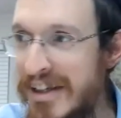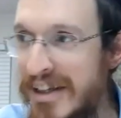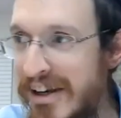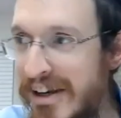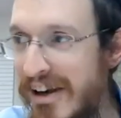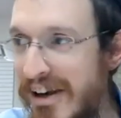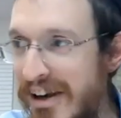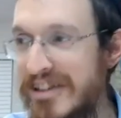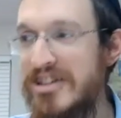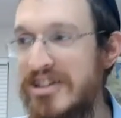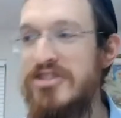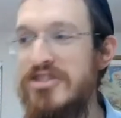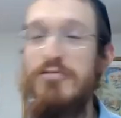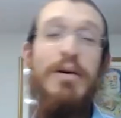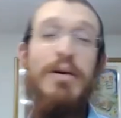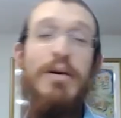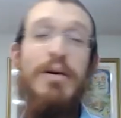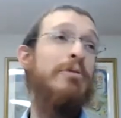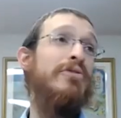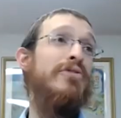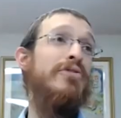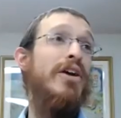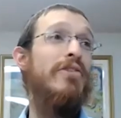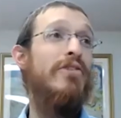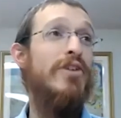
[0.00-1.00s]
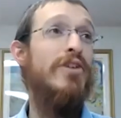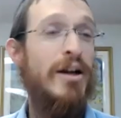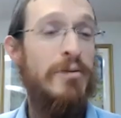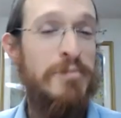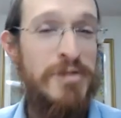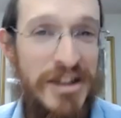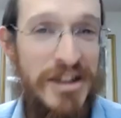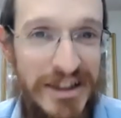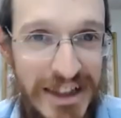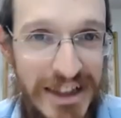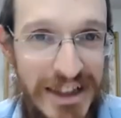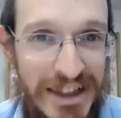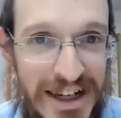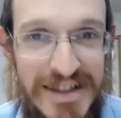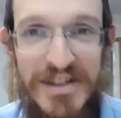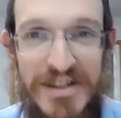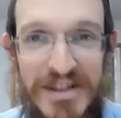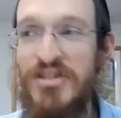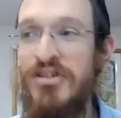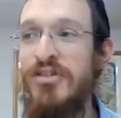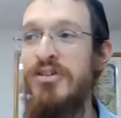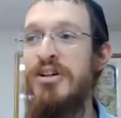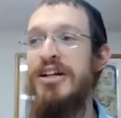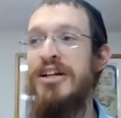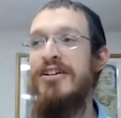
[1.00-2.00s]
I just remember, if you ever come to a class and you
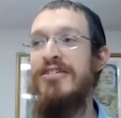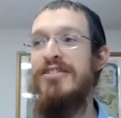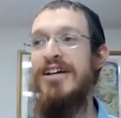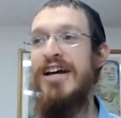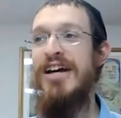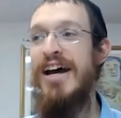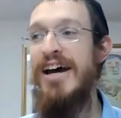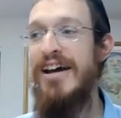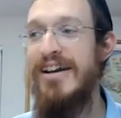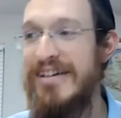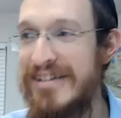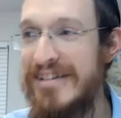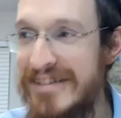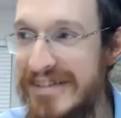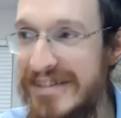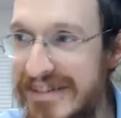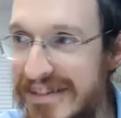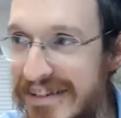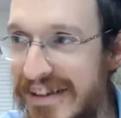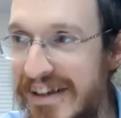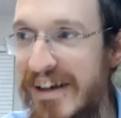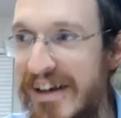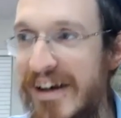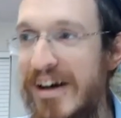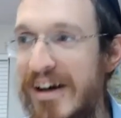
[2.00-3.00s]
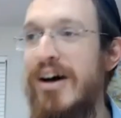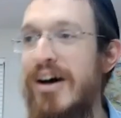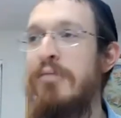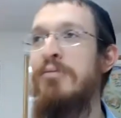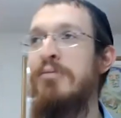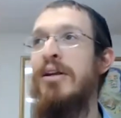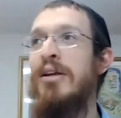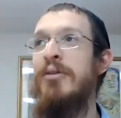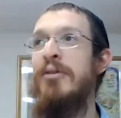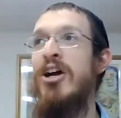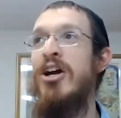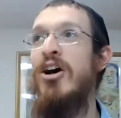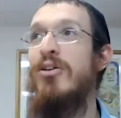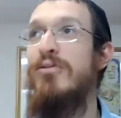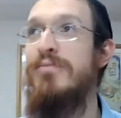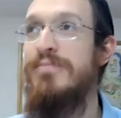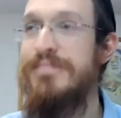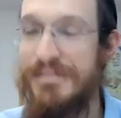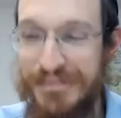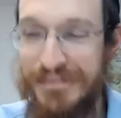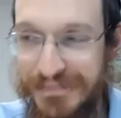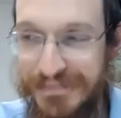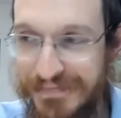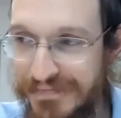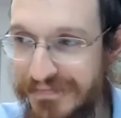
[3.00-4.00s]
don't hear that, let me know.
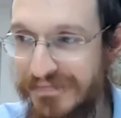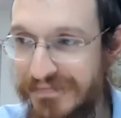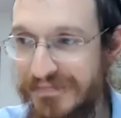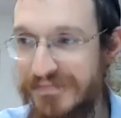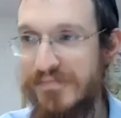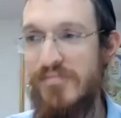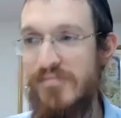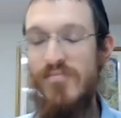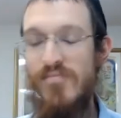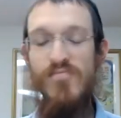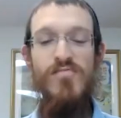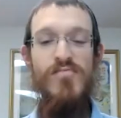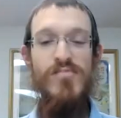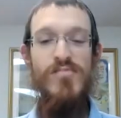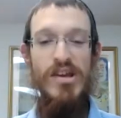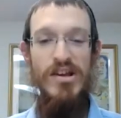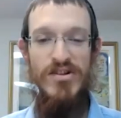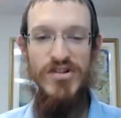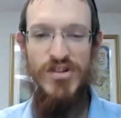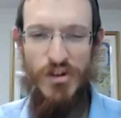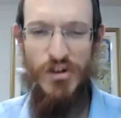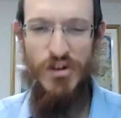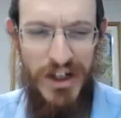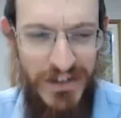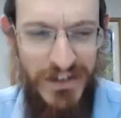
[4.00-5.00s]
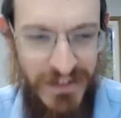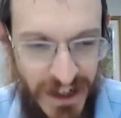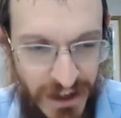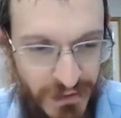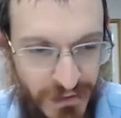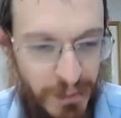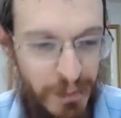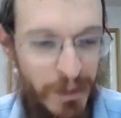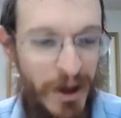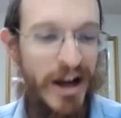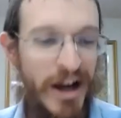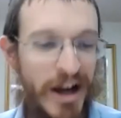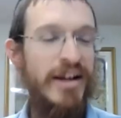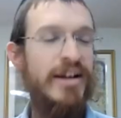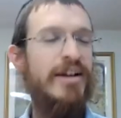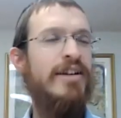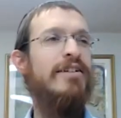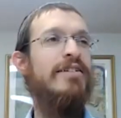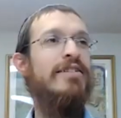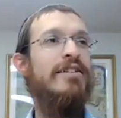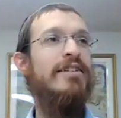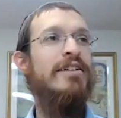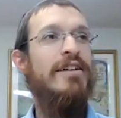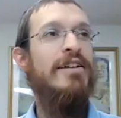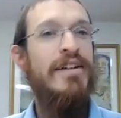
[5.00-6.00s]
So good evening,
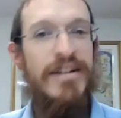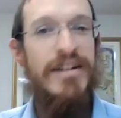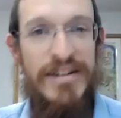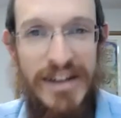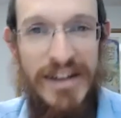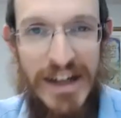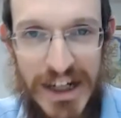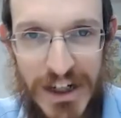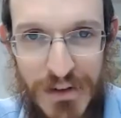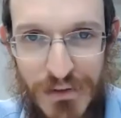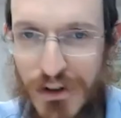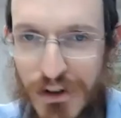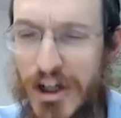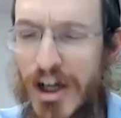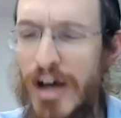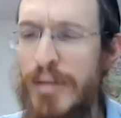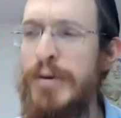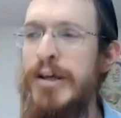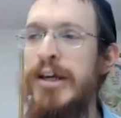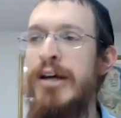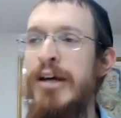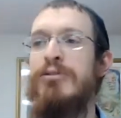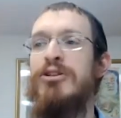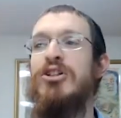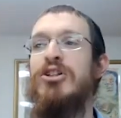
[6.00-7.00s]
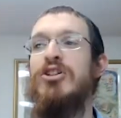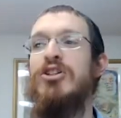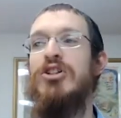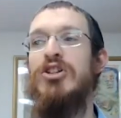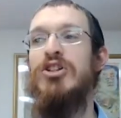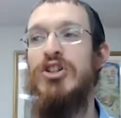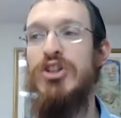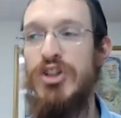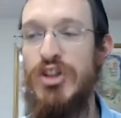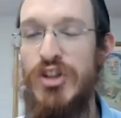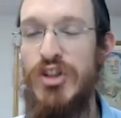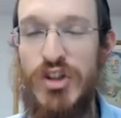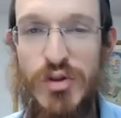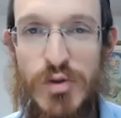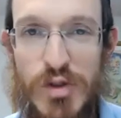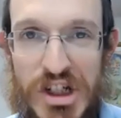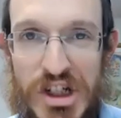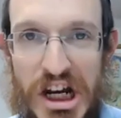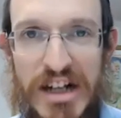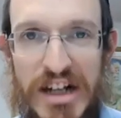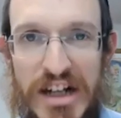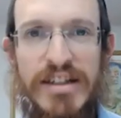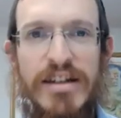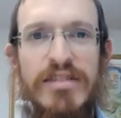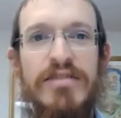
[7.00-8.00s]
everybody. Thank you for coming. I'm sure you
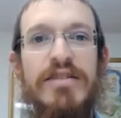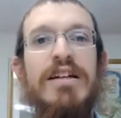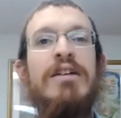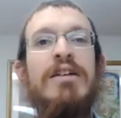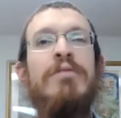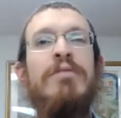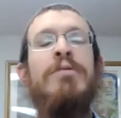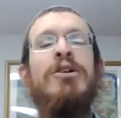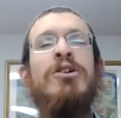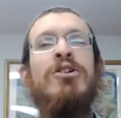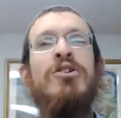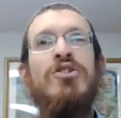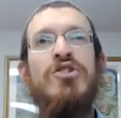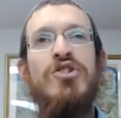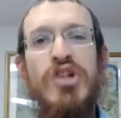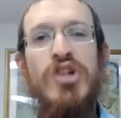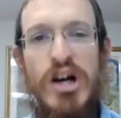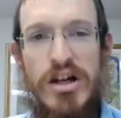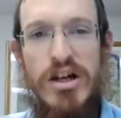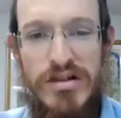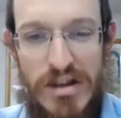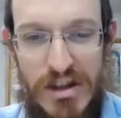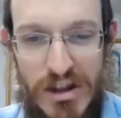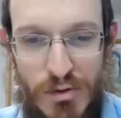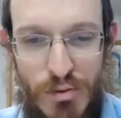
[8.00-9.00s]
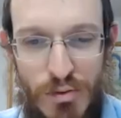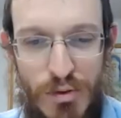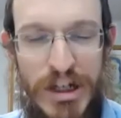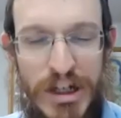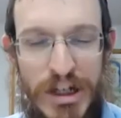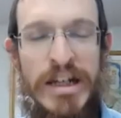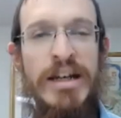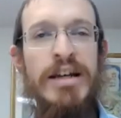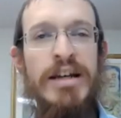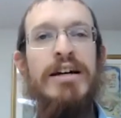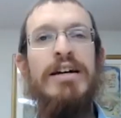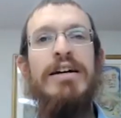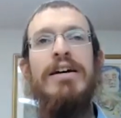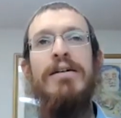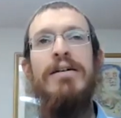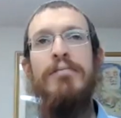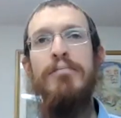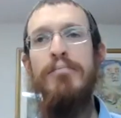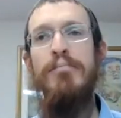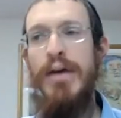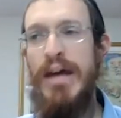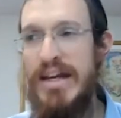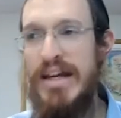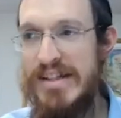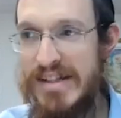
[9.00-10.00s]
checked out the email and you saw the 3
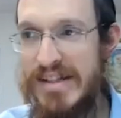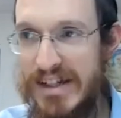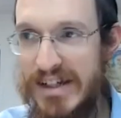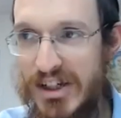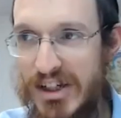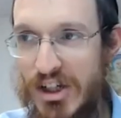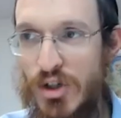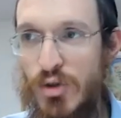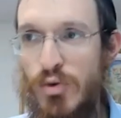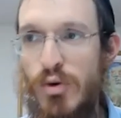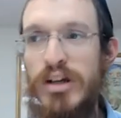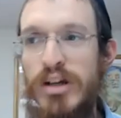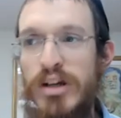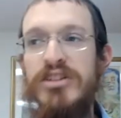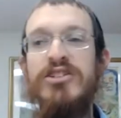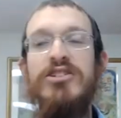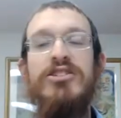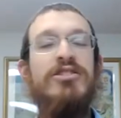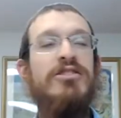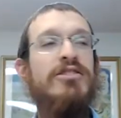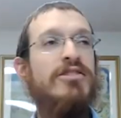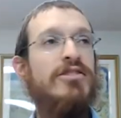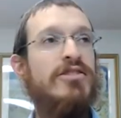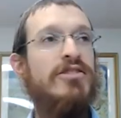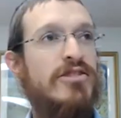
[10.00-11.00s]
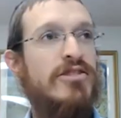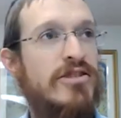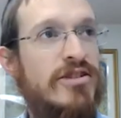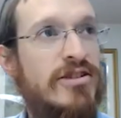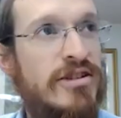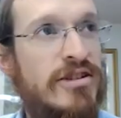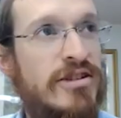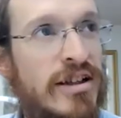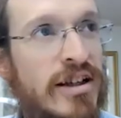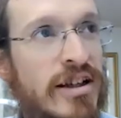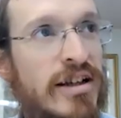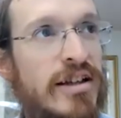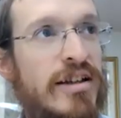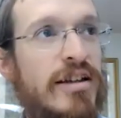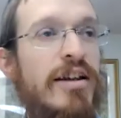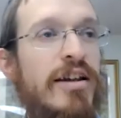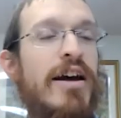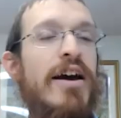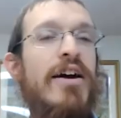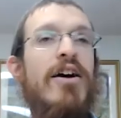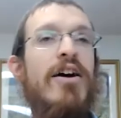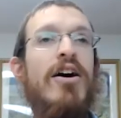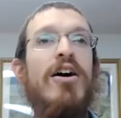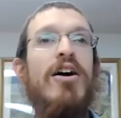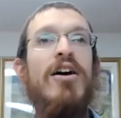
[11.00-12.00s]
basic questions.
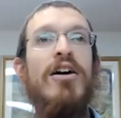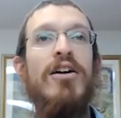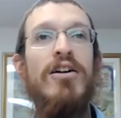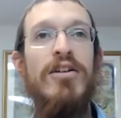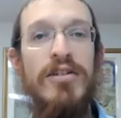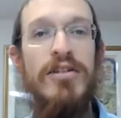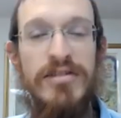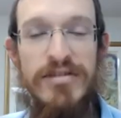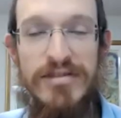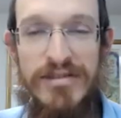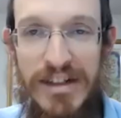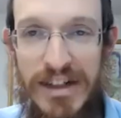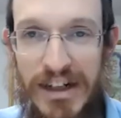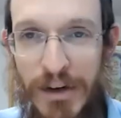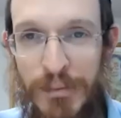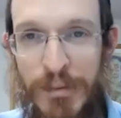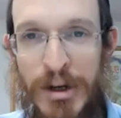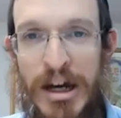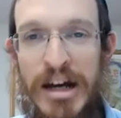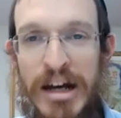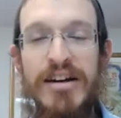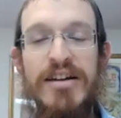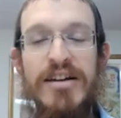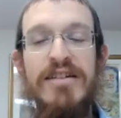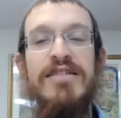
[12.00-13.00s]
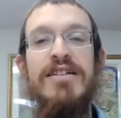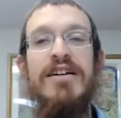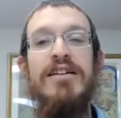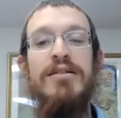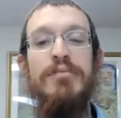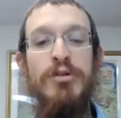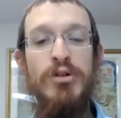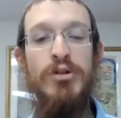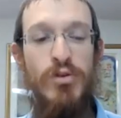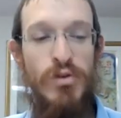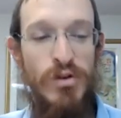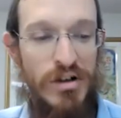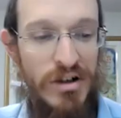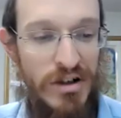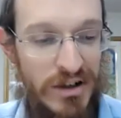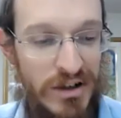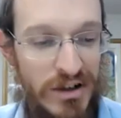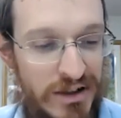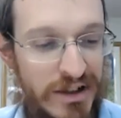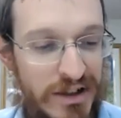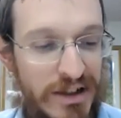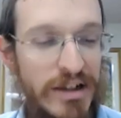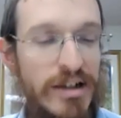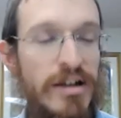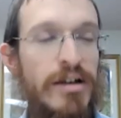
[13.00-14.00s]
They are, and I'm not going to say them in
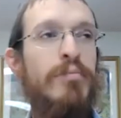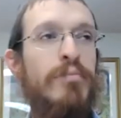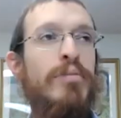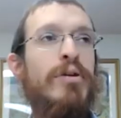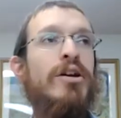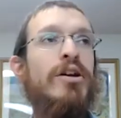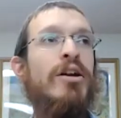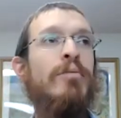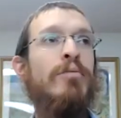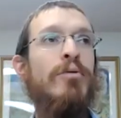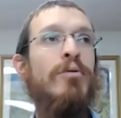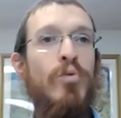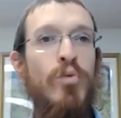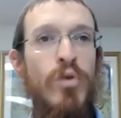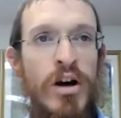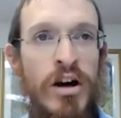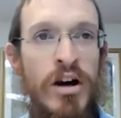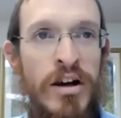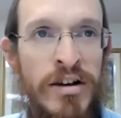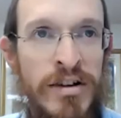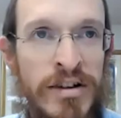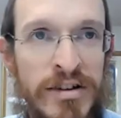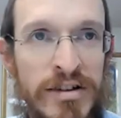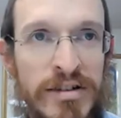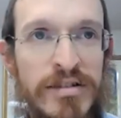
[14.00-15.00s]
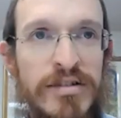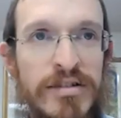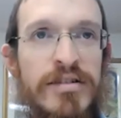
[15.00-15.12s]
order, but number 1,